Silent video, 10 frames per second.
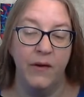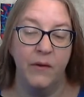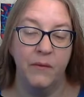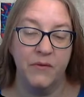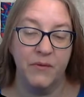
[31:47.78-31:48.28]

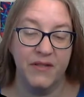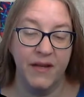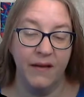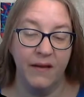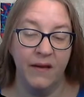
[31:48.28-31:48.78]
which was
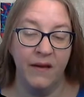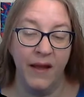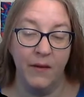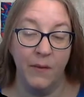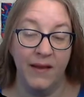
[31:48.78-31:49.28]
done in the
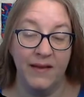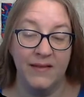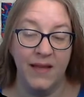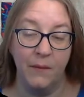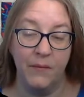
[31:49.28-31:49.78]
night while I
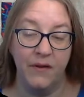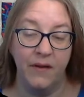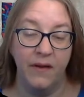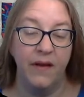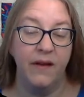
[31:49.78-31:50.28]
slept.
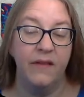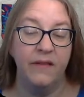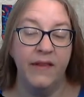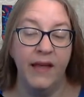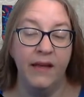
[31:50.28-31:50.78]

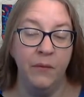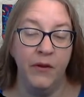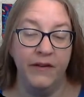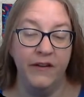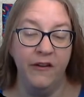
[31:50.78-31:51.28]
Then
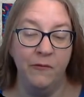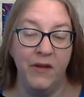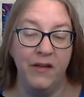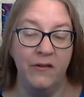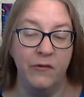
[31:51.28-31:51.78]
plenty of
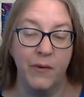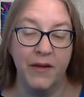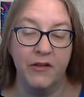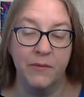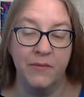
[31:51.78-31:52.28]
meat and
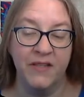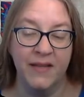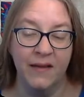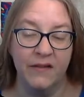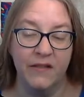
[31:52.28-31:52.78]
drink should be
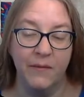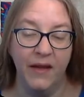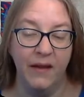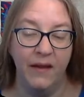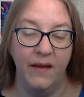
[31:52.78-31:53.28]
sent to
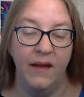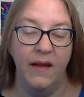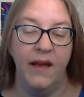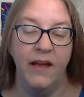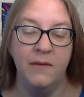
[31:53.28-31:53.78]
me,
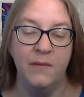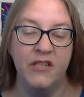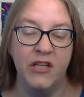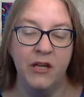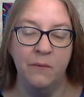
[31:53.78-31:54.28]
and a
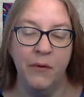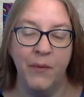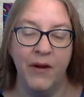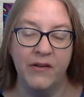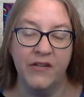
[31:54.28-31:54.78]
machine
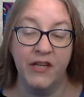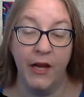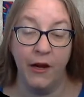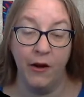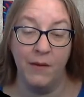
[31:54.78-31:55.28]
prepared to
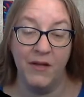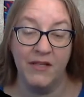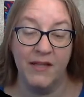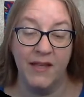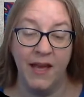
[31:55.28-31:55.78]
carry me
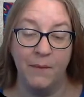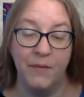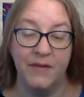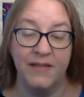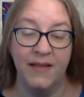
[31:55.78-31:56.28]
to the
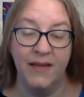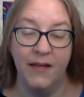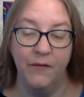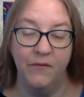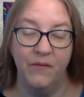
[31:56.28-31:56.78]
capital city.
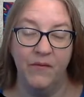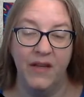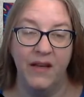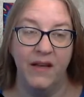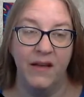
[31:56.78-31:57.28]

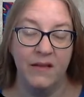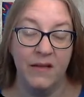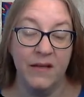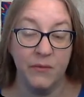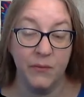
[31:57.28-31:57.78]

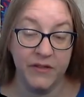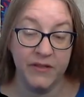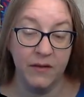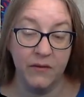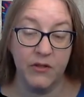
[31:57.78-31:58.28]
This
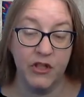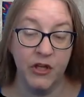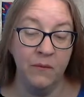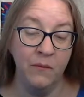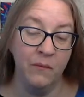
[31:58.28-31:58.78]

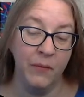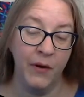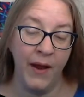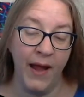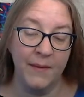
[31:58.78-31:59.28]
resolution,
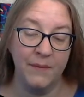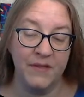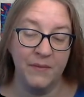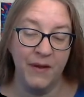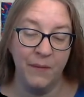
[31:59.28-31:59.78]

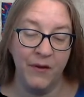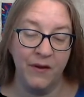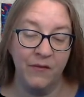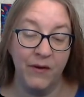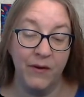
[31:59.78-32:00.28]
perhaps, may
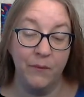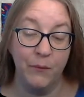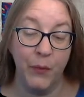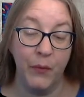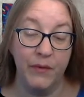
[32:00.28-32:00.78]
appear very
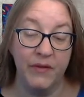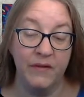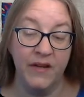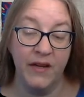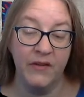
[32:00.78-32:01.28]
bold
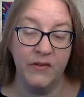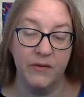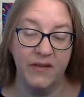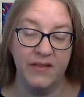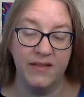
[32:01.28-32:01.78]
and
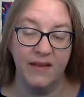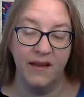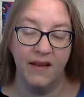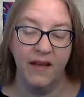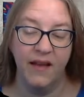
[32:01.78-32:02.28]
dangerous,
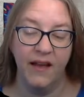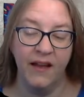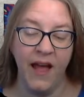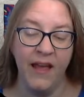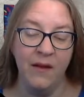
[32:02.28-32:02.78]

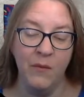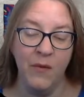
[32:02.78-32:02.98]
and I am